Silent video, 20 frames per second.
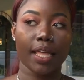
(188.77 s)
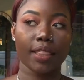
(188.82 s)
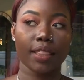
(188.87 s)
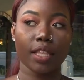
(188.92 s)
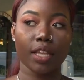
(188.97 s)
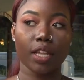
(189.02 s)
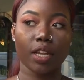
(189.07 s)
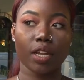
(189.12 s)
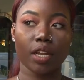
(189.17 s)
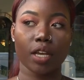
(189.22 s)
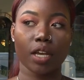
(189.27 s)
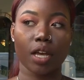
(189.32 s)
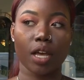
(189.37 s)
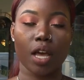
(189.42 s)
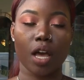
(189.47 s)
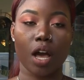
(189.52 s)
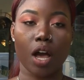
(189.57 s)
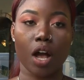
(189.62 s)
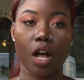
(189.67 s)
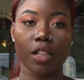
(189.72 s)
and then
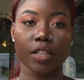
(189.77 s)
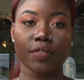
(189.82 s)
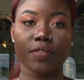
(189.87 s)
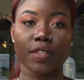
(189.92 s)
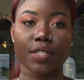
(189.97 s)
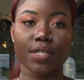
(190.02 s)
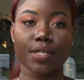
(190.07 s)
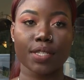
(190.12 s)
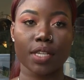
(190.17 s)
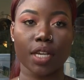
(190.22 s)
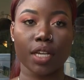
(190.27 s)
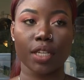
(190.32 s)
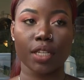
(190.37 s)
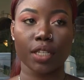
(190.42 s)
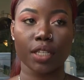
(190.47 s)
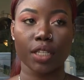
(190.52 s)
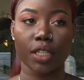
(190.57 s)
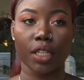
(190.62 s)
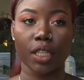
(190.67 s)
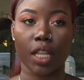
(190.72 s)
all of a
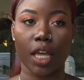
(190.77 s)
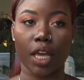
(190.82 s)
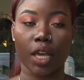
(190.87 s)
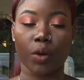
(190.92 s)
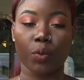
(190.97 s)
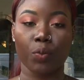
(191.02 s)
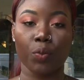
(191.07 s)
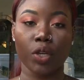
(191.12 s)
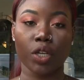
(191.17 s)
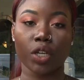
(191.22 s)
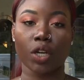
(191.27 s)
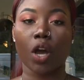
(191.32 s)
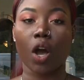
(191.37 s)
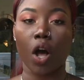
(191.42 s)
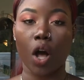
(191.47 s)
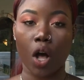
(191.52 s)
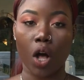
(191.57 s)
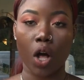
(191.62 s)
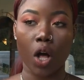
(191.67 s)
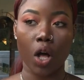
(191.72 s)
sudden, like we
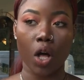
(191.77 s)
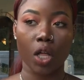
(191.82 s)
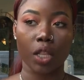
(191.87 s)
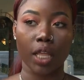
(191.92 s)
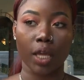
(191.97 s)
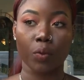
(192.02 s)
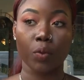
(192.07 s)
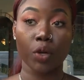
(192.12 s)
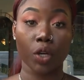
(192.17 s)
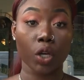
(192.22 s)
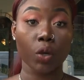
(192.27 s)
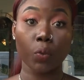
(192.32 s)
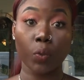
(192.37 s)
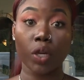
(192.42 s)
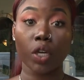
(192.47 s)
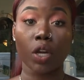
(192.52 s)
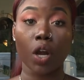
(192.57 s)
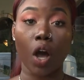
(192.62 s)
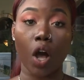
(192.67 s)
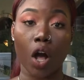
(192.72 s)
can all like we
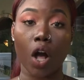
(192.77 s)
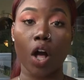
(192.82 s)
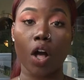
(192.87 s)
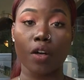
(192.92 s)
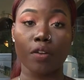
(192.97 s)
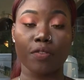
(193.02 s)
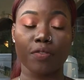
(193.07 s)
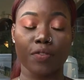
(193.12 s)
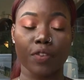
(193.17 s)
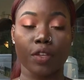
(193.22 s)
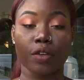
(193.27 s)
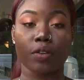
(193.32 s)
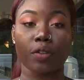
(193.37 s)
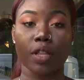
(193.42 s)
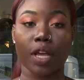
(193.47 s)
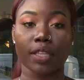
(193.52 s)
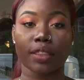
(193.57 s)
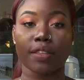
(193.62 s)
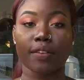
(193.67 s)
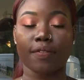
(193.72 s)
we could all
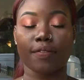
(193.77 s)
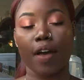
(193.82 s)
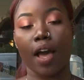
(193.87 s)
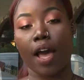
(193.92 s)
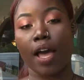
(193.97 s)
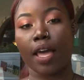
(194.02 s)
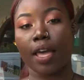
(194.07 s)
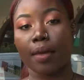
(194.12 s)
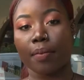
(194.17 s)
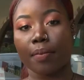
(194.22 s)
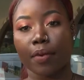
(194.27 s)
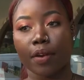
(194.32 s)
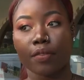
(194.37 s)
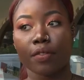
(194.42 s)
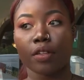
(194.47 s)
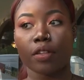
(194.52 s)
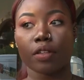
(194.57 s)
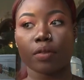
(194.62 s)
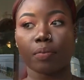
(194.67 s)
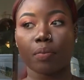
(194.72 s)
feel like the vibe
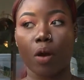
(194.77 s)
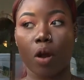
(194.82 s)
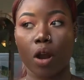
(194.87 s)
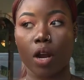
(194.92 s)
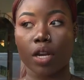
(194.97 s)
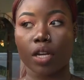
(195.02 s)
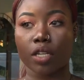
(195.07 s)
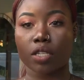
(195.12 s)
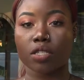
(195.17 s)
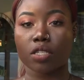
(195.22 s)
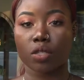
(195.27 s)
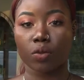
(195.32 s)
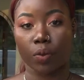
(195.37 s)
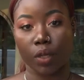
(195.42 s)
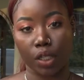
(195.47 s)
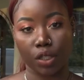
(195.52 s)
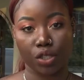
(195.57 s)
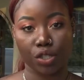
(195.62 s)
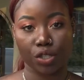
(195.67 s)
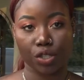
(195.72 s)
of the party
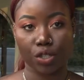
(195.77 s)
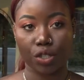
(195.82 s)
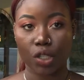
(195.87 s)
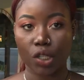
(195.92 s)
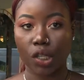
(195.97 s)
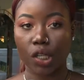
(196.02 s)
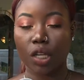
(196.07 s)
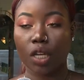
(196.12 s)
switch,